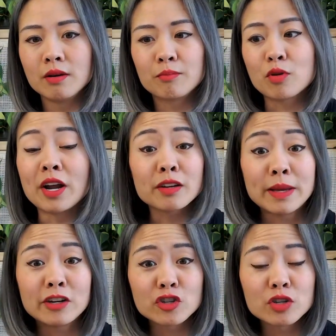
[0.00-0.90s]
product
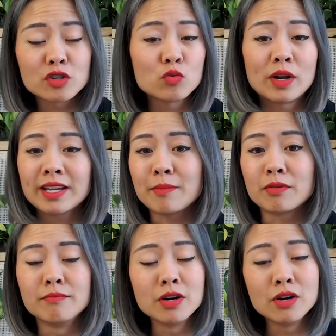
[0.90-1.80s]
managers who want to get
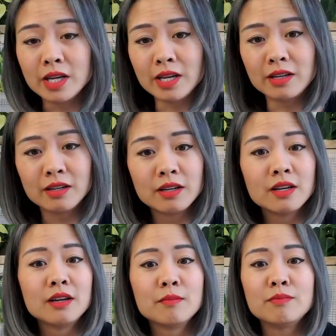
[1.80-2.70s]
promoted,
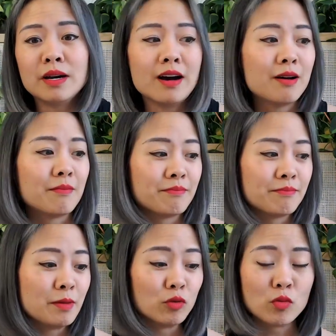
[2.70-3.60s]

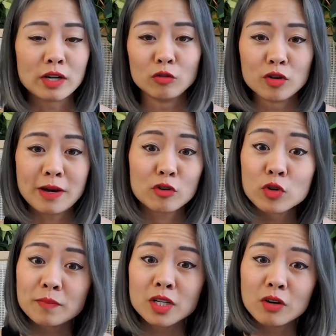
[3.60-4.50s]
people who want to learn about
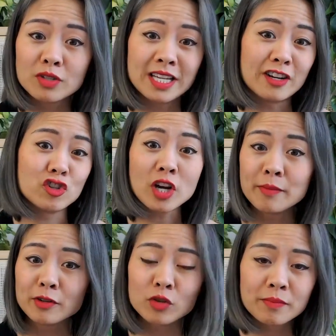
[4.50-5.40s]
crypto to get a job
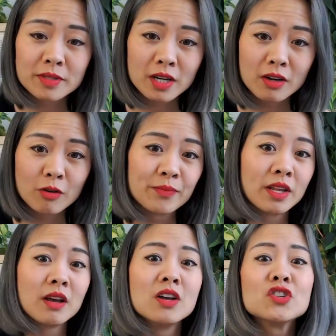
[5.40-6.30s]
in crypto.
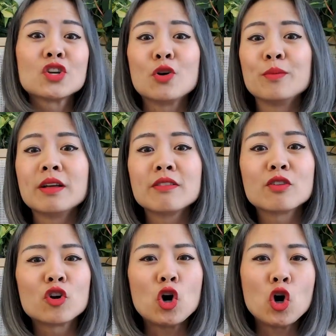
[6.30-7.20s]
So
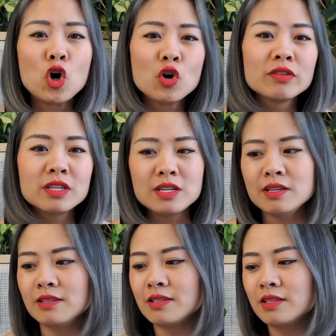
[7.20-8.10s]
there are all
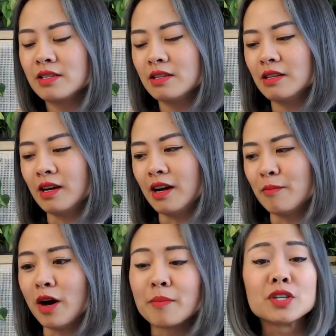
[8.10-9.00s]
these
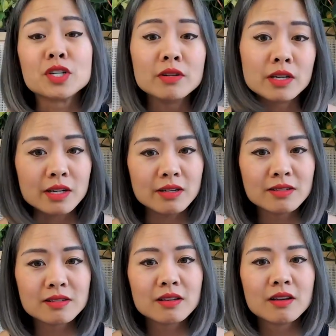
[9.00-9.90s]

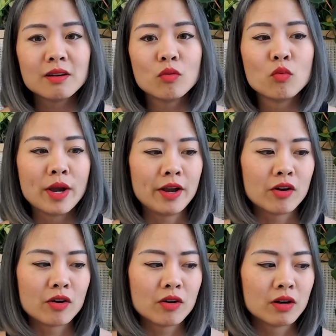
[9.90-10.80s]
opportunities
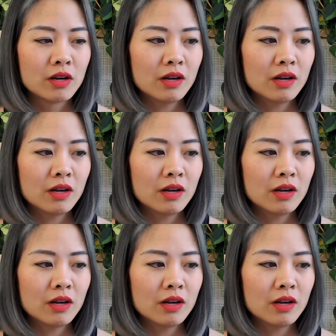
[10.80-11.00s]
where